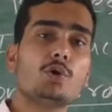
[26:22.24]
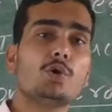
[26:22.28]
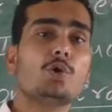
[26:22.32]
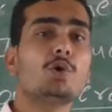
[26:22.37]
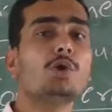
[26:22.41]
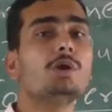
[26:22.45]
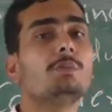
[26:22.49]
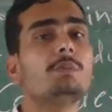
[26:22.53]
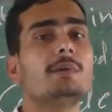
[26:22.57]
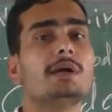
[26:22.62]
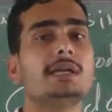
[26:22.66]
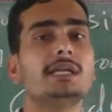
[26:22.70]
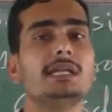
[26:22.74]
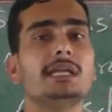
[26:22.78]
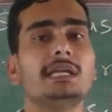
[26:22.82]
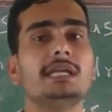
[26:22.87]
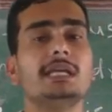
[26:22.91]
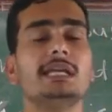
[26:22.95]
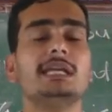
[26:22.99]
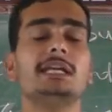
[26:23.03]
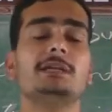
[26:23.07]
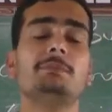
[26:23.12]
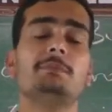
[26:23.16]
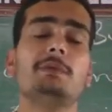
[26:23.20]
whole
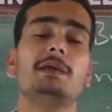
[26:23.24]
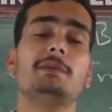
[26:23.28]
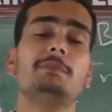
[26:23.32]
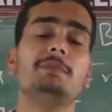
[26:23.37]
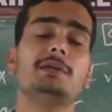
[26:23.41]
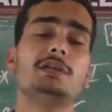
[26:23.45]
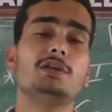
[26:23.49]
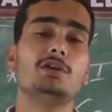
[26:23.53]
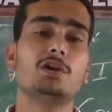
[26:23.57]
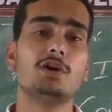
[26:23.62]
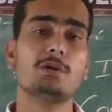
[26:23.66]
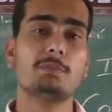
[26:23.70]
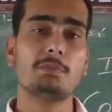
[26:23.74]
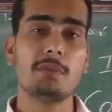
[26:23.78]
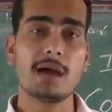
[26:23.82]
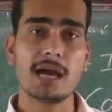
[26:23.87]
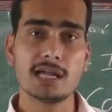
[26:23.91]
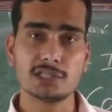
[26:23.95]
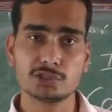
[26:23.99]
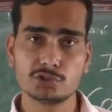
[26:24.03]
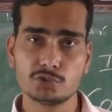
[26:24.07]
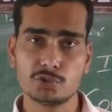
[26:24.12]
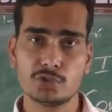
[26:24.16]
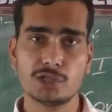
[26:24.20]
money. It may be your
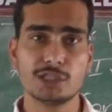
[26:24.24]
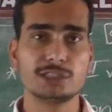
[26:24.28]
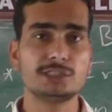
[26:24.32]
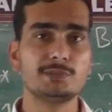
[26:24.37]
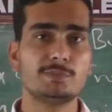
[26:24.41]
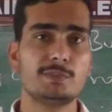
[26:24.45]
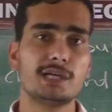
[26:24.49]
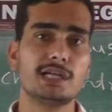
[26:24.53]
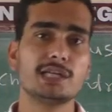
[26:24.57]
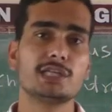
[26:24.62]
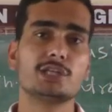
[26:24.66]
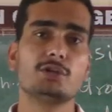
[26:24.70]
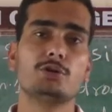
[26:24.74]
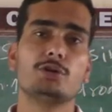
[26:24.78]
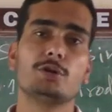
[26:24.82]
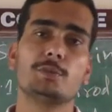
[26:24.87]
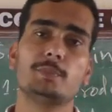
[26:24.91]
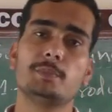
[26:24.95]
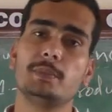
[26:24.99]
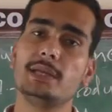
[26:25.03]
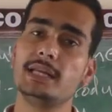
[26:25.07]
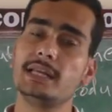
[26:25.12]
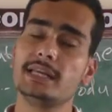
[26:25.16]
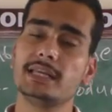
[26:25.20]
Mark Zuckerberg,
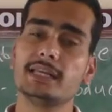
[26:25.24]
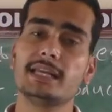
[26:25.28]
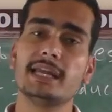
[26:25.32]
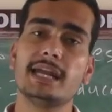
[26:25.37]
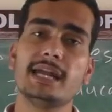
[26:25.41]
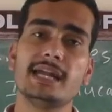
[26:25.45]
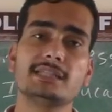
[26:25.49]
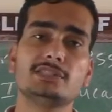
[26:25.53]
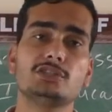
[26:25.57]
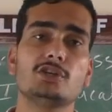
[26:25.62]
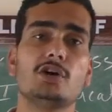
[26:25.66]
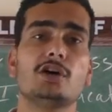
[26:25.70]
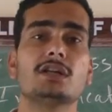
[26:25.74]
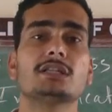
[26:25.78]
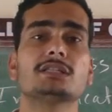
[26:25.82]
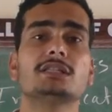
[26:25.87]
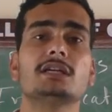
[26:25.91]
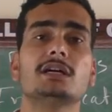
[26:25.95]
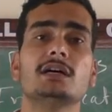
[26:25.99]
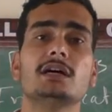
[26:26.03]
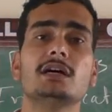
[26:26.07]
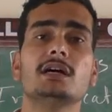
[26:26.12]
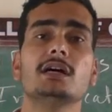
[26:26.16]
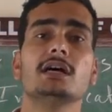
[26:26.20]
your Bill Gates, or
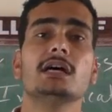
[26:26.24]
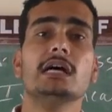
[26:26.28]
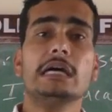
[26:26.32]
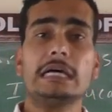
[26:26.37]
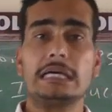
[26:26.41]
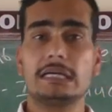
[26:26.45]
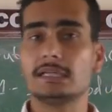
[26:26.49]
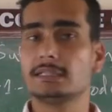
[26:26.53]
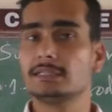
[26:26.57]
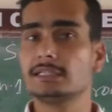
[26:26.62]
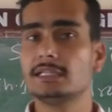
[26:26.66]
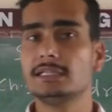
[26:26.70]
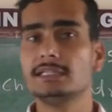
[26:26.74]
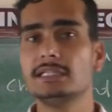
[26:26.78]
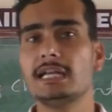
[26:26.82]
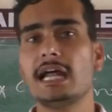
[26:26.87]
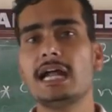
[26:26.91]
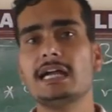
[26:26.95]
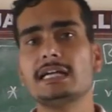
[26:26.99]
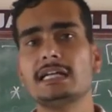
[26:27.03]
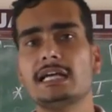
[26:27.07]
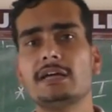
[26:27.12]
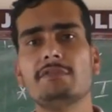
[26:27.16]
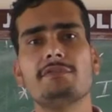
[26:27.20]
the Ratan
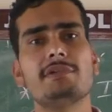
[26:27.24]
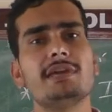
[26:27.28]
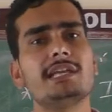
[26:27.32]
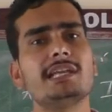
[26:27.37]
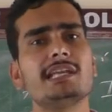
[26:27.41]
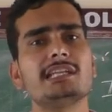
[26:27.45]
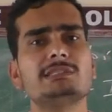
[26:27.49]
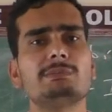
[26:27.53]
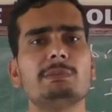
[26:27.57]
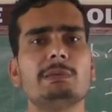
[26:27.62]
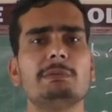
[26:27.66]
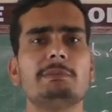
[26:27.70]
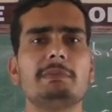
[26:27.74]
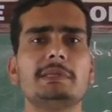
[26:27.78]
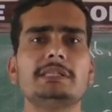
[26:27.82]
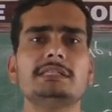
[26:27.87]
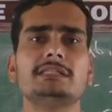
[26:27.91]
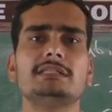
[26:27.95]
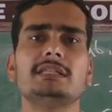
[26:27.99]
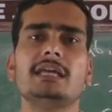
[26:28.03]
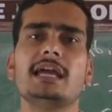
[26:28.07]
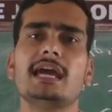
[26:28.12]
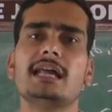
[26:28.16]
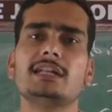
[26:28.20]
Tata. Various
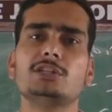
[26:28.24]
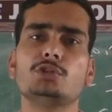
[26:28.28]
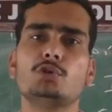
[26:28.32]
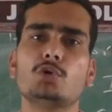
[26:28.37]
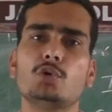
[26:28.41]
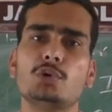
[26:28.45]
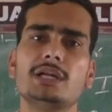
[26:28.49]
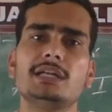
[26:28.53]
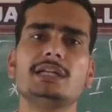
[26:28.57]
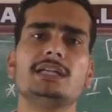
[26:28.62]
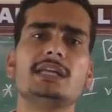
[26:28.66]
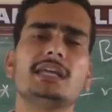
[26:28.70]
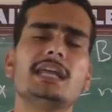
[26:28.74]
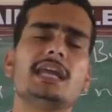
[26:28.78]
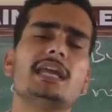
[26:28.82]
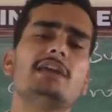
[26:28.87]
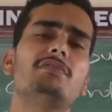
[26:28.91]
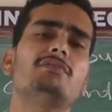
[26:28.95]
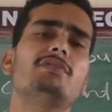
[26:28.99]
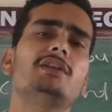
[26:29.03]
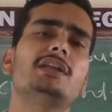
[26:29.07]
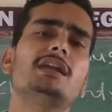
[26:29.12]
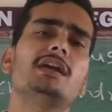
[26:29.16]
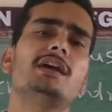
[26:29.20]
people, they are donating
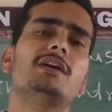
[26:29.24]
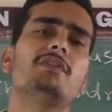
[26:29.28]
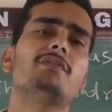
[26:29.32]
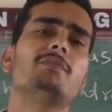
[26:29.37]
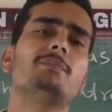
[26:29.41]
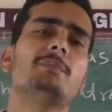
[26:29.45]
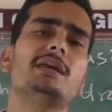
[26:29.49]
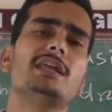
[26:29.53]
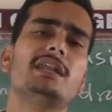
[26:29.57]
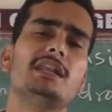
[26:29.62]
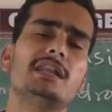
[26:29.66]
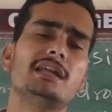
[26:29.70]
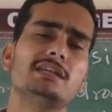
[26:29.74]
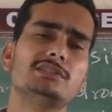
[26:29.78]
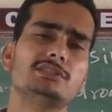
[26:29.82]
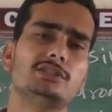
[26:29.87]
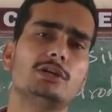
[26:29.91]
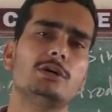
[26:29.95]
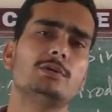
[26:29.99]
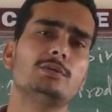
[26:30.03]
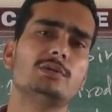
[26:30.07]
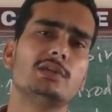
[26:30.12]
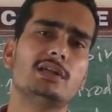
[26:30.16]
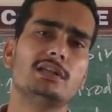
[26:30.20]
every year
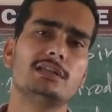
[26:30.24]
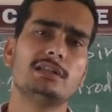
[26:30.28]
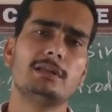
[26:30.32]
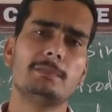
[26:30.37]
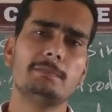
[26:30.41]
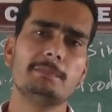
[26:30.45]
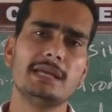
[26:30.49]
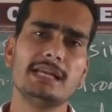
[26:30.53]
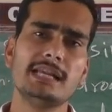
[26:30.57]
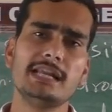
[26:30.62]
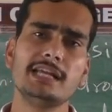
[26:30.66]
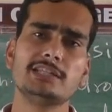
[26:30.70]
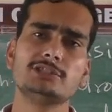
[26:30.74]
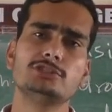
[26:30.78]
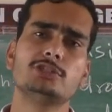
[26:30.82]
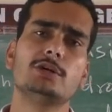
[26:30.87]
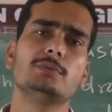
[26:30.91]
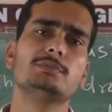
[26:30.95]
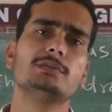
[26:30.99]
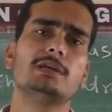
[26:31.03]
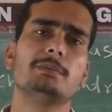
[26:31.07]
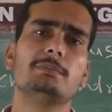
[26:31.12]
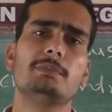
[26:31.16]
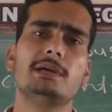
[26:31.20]
various of the millions
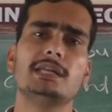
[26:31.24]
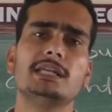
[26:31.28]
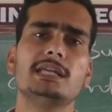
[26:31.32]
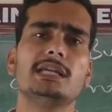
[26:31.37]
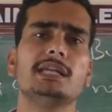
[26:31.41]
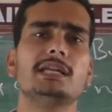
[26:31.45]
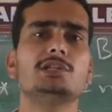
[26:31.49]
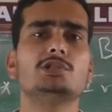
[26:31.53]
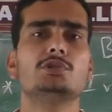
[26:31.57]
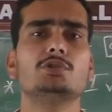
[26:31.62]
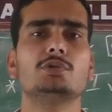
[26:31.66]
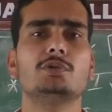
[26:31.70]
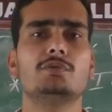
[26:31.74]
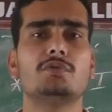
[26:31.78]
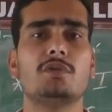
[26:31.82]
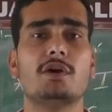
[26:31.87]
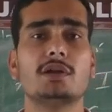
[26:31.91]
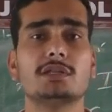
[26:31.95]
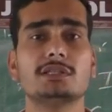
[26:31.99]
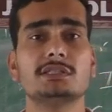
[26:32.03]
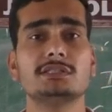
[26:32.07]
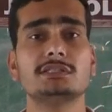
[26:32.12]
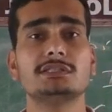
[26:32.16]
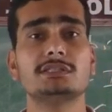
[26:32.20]
of the money into
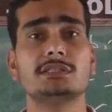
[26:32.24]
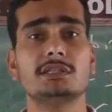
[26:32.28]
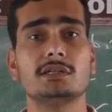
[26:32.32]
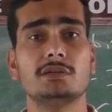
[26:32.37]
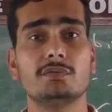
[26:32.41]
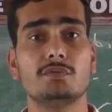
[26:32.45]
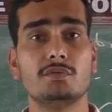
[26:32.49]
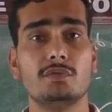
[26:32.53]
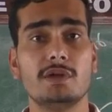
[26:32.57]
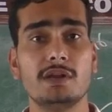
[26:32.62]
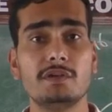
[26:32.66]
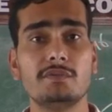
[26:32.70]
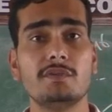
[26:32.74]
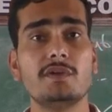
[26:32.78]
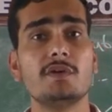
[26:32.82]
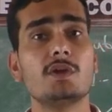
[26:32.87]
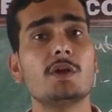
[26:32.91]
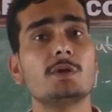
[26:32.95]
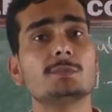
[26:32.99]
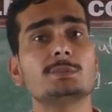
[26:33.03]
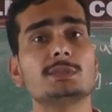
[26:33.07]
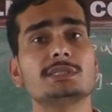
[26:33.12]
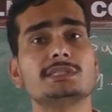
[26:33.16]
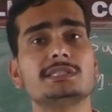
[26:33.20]
for the
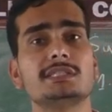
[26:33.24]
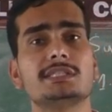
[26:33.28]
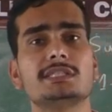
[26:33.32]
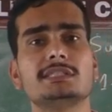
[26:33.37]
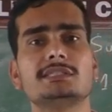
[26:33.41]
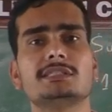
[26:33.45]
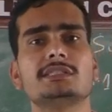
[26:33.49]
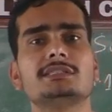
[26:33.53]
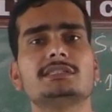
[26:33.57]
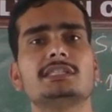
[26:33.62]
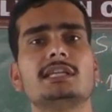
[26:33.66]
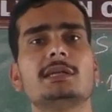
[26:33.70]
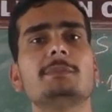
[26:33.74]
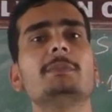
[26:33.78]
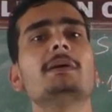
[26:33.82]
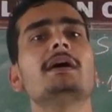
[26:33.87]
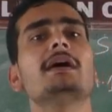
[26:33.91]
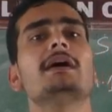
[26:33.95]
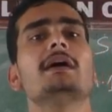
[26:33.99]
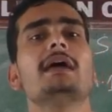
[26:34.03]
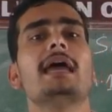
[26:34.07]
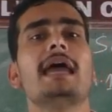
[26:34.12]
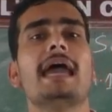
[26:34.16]
welfare of the citizenship.